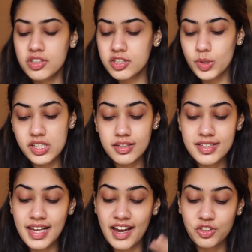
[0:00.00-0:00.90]
So this question
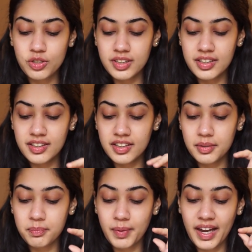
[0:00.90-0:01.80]
is
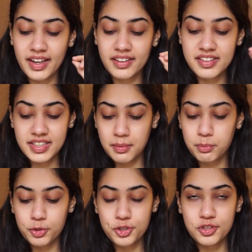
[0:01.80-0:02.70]
actually by the
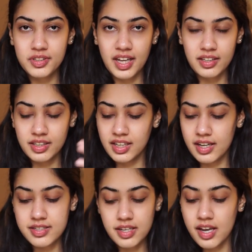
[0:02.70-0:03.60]
same person and he
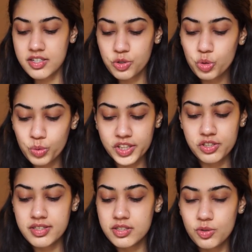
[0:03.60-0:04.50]
has asked two
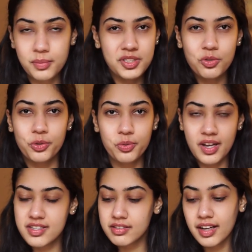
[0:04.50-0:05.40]
questions, so I'm just going to
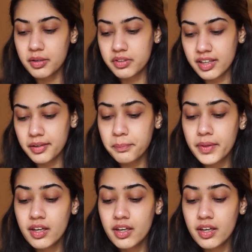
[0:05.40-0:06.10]
answer that thing.